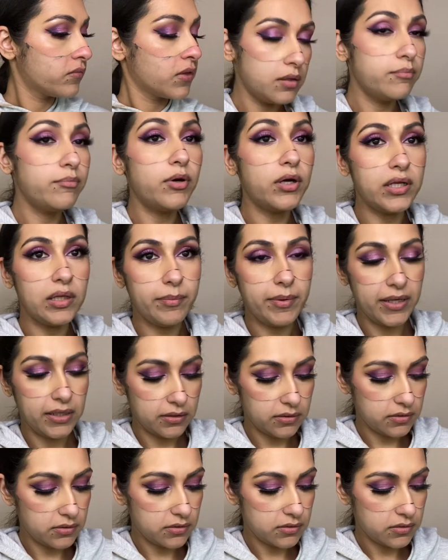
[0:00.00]
Body
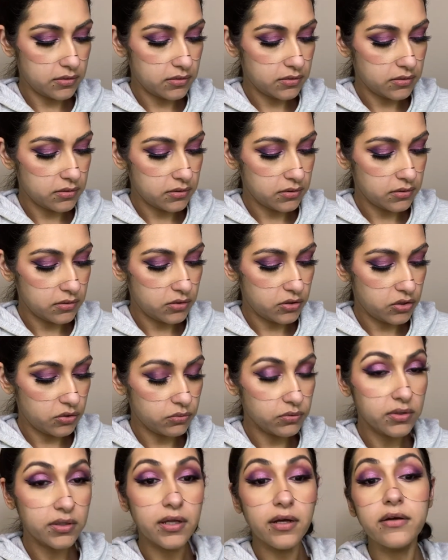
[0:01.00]
paints.
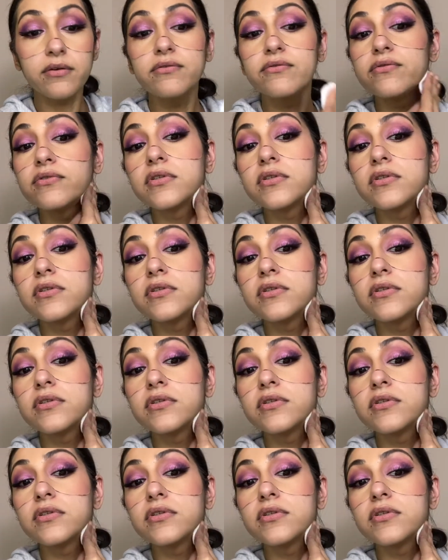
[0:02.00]
Don't love